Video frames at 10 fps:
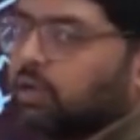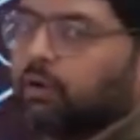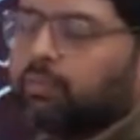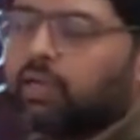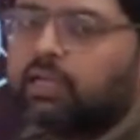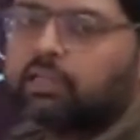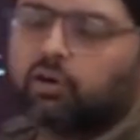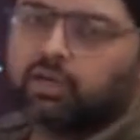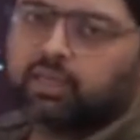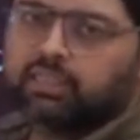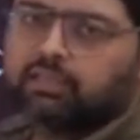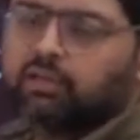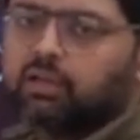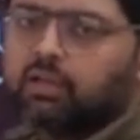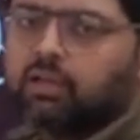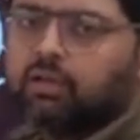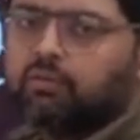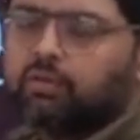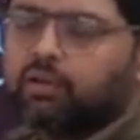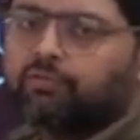government authorities
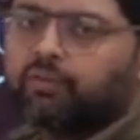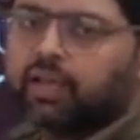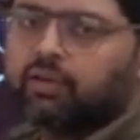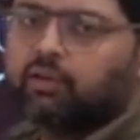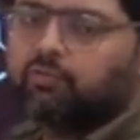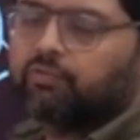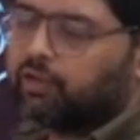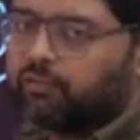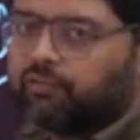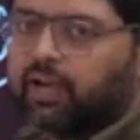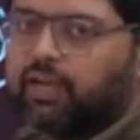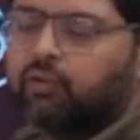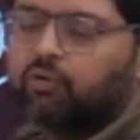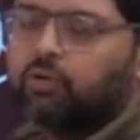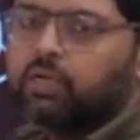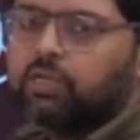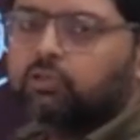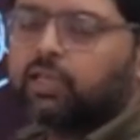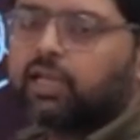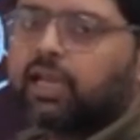will find you,
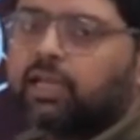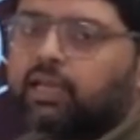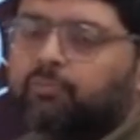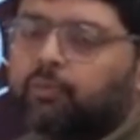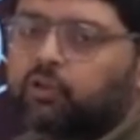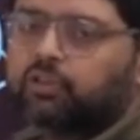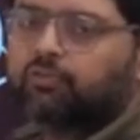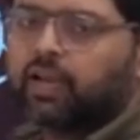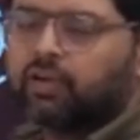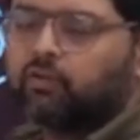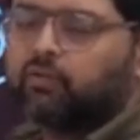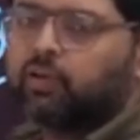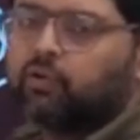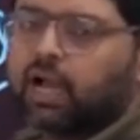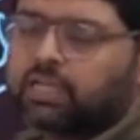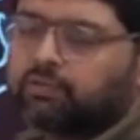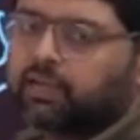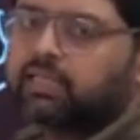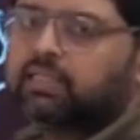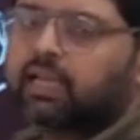so they can impose fine over you, as
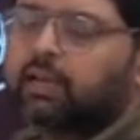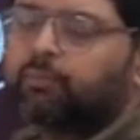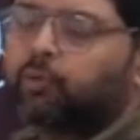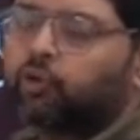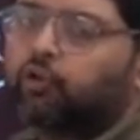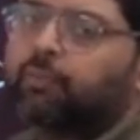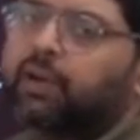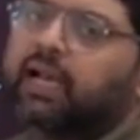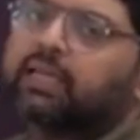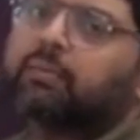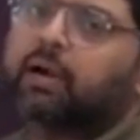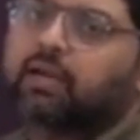well as they can put you behind the